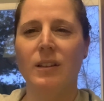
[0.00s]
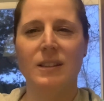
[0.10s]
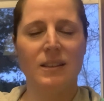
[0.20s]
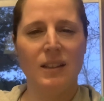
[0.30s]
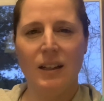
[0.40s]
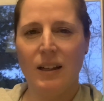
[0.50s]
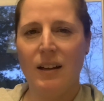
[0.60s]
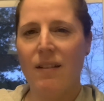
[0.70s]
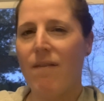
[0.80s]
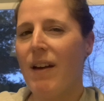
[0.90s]
It's
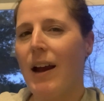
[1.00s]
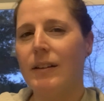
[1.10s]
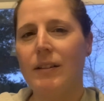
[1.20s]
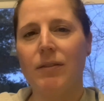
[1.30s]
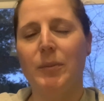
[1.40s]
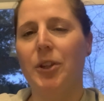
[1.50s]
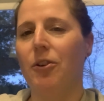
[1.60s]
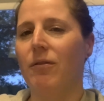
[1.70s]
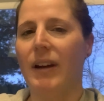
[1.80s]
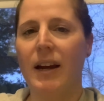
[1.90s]
vaguely
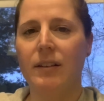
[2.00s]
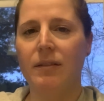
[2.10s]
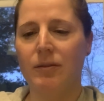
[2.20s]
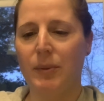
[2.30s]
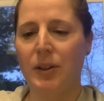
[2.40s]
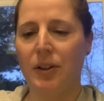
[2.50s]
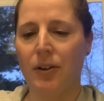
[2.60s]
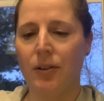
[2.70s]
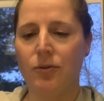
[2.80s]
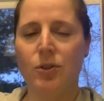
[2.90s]
familiar.
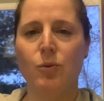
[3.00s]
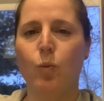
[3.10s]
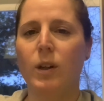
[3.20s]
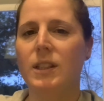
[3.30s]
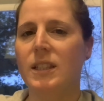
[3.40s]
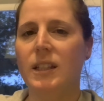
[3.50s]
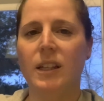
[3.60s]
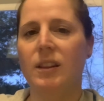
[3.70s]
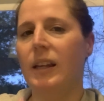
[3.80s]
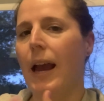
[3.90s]
And just one scene
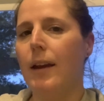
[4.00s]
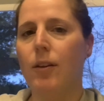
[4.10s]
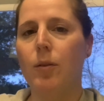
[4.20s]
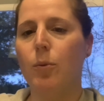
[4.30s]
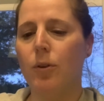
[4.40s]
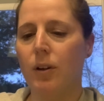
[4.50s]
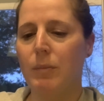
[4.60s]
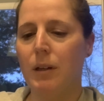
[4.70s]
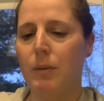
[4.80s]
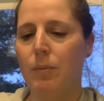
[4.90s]
at the end of the book
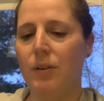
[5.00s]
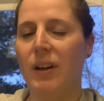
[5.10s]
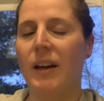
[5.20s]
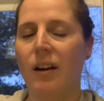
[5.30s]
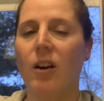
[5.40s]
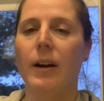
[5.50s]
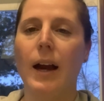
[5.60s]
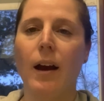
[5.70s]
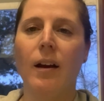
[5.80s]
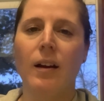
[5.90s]
made me be like, oh
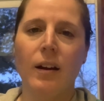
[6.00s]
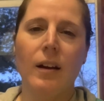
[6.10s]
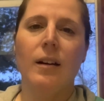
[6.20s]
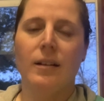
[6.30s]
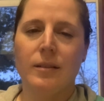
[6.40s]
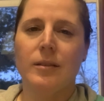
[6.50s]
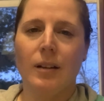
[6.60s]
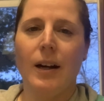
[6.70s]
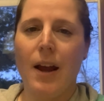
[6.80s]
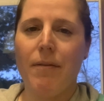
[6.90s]
yeah,
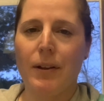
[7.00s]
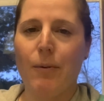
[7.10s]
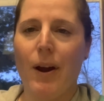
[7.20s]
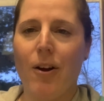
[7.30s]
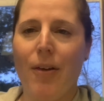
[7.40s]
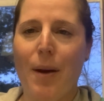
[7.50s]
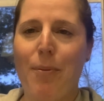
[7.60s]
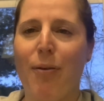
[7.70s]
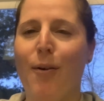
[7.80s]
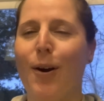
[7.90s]
I definitely read all of that
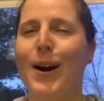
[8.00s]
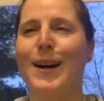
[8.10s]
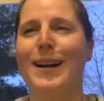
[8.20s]
before.